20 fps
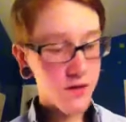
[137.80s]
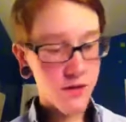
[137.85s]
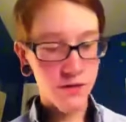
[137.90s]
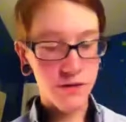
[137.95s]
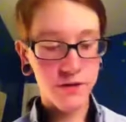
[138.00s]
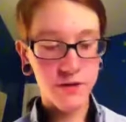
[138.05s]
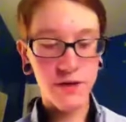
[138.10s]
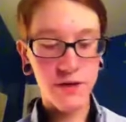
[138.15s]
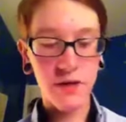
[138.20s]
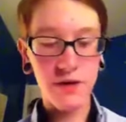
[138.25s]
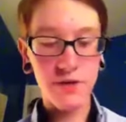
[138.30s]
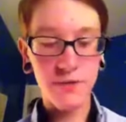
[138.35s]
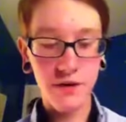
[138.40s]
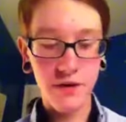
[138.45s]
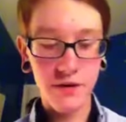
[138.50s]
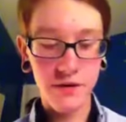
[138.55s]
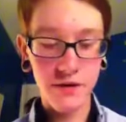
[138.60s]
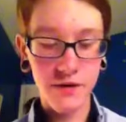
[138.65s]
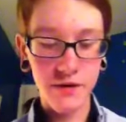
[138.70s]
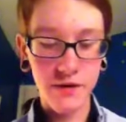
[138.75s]
For stretch
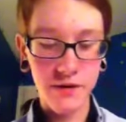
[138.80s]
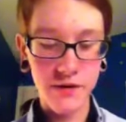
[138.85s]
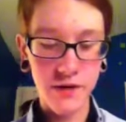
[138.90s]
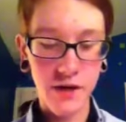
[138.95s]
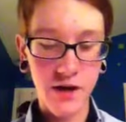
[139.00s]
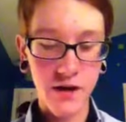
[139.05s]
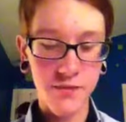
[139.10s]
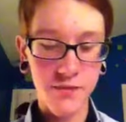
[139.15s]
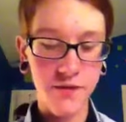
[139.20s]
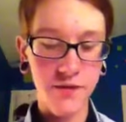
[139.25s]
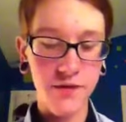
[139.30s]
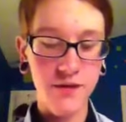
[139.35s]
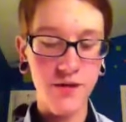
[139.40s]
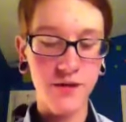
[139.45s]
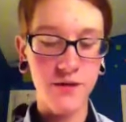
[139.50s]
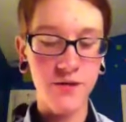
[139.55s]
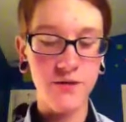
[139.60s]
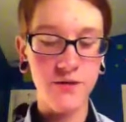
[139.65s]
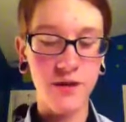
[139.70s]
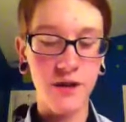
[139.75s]
piercings, you can
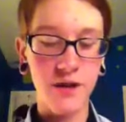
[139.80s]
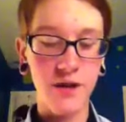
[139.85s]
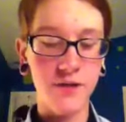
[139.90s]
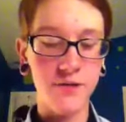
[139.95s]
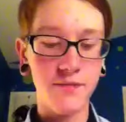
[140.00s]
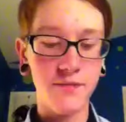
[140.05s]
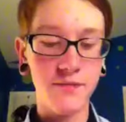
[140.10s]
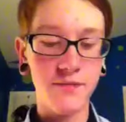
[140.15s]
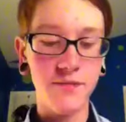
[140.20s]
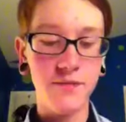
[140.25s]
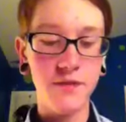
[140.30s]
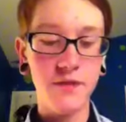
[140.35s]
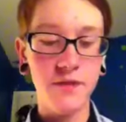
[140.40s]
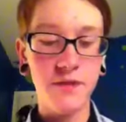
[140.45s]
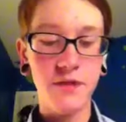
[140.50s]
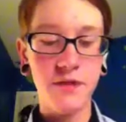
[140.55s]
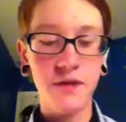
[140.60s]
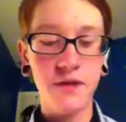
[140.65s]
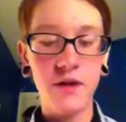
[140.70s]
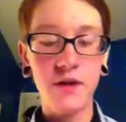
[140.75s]
use
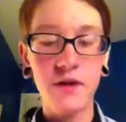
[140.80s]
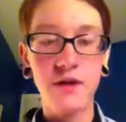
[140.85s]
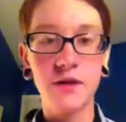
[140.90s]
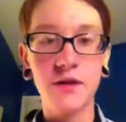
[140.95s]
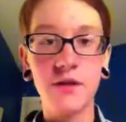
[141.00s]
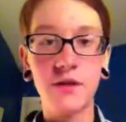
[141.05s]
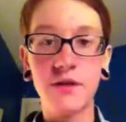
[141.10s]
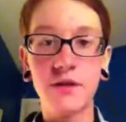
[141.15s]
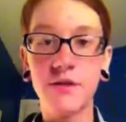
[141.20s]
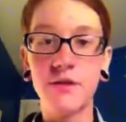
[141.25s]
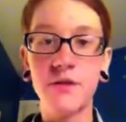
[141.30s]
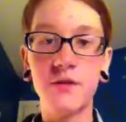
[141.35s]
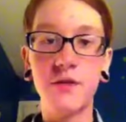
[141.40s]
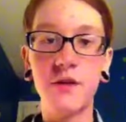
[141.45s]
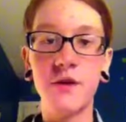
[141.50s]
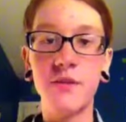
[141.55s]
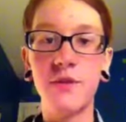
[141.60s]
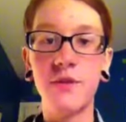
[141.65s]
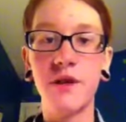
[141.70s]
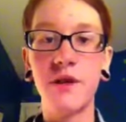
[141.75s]
surgical
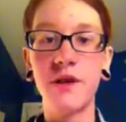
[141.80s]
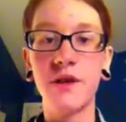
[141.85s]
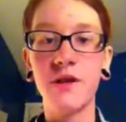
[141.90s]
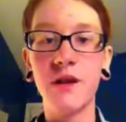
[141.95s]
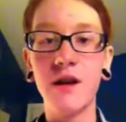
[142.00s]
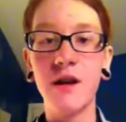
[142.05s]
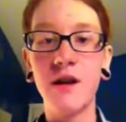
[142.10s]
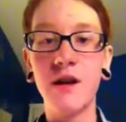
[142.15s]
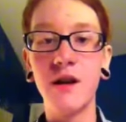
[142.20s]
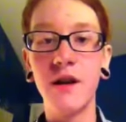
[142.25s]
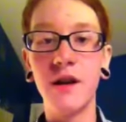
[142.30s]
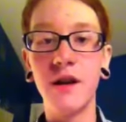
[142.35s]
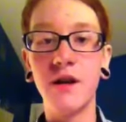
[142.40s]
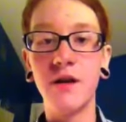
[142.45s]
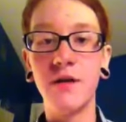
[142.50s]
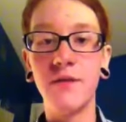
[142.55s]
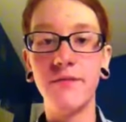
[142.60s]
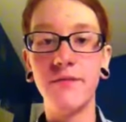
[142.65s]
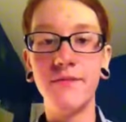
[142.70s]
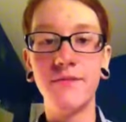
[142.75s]
implant grade
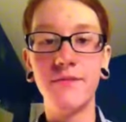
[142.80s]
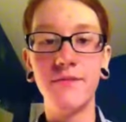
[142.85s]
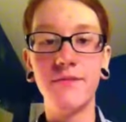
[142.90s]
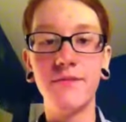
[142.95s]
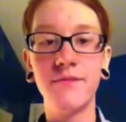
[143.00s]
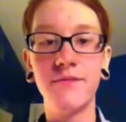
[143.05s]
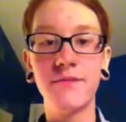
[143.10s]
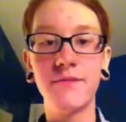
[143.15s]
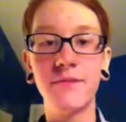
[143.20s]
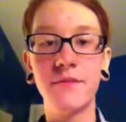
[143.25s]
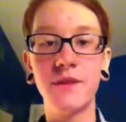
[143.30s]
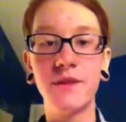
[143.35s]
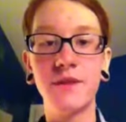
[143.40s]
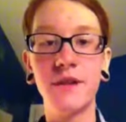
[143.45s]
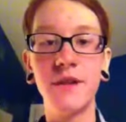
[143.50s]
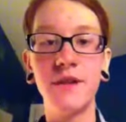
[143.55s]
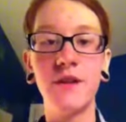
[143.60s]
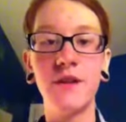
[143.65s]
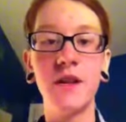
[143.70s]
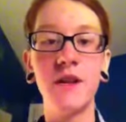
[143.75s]

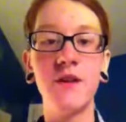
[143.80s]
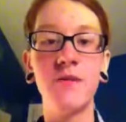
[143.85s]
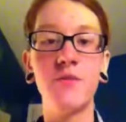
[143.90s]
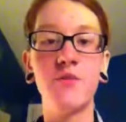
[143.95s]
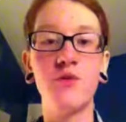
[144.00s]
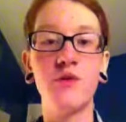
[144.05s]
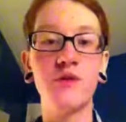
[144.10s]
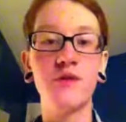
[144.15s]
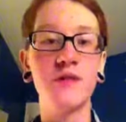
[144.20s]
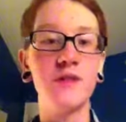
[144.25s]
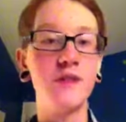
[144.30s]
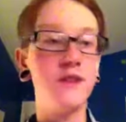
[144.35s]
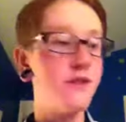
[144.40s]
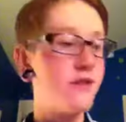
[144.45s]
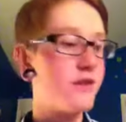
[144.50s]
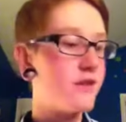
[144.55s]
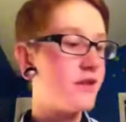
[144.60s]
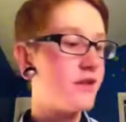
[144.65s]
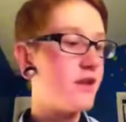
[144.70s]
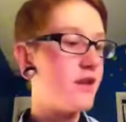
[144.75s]
titanium or
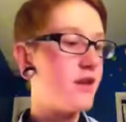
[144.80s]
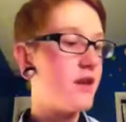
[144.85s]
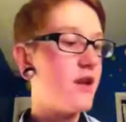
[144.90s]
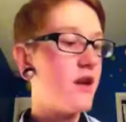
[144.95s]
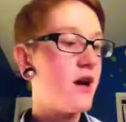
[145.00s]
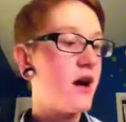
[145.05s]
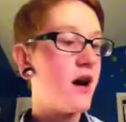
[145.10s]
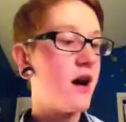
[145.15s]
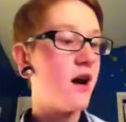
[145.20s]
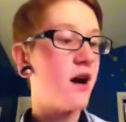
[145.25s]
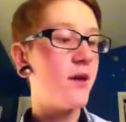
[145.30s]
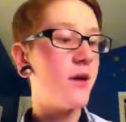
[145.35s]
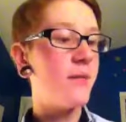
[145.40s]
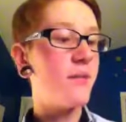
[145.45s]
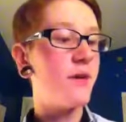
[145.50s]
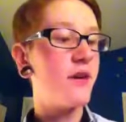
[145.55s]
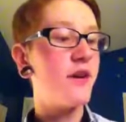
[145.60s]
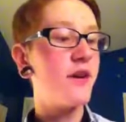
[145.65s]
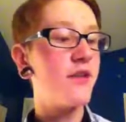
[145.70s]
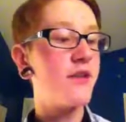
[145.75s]
steel.
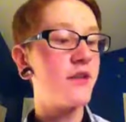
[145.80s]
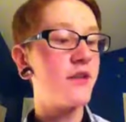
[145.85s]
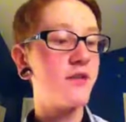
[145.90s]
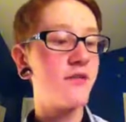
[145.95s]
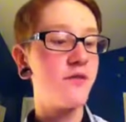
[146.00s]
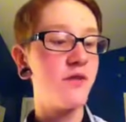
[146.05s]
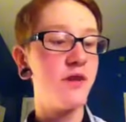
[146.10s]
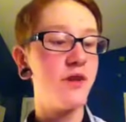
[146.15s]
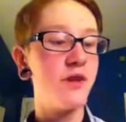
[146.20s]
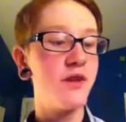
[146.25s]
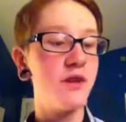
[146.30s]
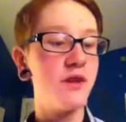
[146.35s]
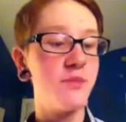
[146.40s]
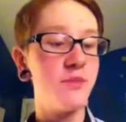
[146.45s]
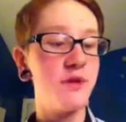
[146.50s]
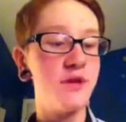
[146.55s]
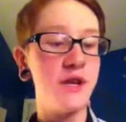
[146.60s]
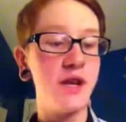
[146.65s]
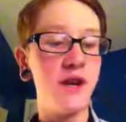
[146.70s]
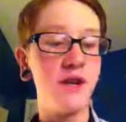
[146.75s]
Another really good
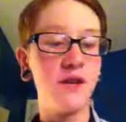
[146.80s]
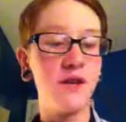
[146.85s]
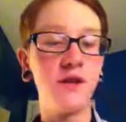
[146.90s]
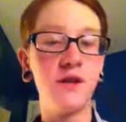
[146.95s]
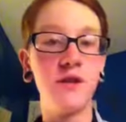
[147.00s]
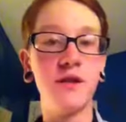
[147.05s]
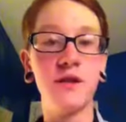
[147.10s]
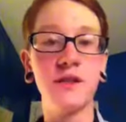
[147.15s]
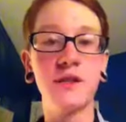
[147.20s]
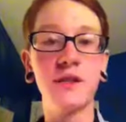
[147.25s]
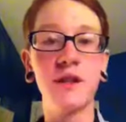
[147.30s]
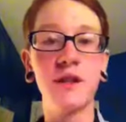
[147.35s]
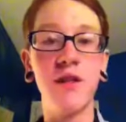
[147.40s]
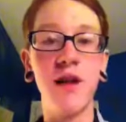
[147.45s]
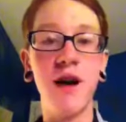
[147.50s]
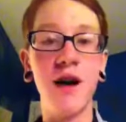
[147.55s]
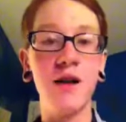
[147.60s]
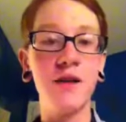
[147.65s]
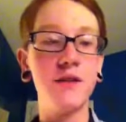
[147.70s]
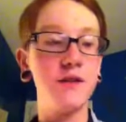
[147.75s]
material is
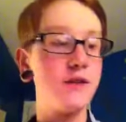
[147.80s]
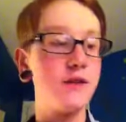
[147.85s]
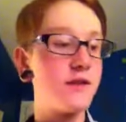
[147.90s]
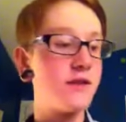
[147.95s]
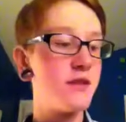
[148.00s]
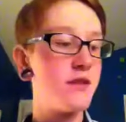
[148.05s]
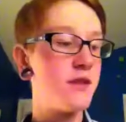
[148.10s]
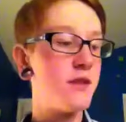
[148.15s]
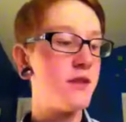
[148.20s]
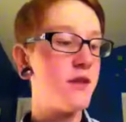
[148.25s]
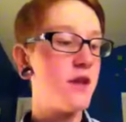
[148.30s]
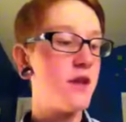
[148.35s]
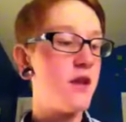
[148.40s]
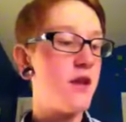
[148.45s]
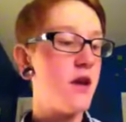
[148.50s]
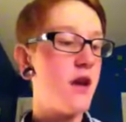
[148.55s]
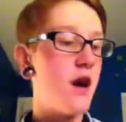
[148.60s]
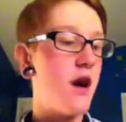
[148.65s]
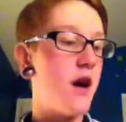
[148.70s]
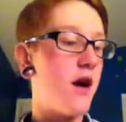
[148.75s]
glass,
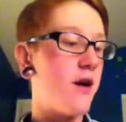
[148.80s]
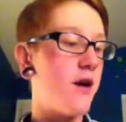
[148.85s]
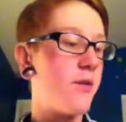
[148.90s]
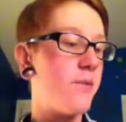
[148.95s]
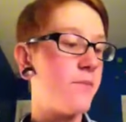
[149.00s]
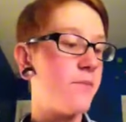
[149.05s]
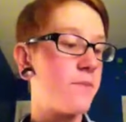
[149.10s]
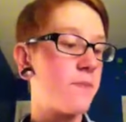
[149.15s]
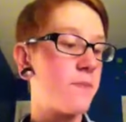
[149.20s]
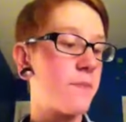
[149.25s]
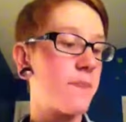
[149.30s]
and